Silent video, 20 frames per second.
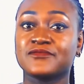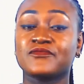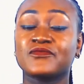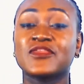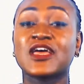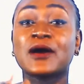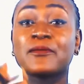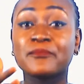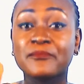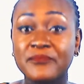
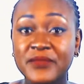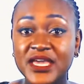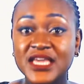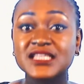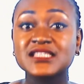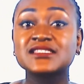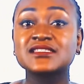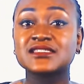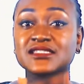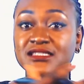that
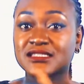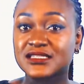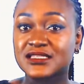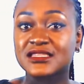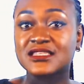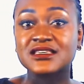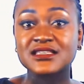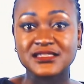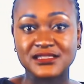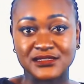makes
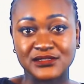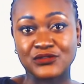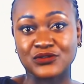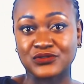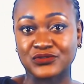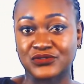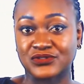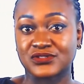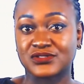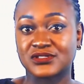these
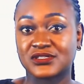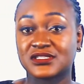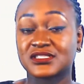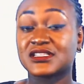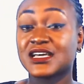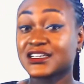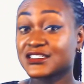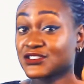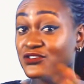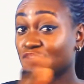laws
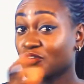that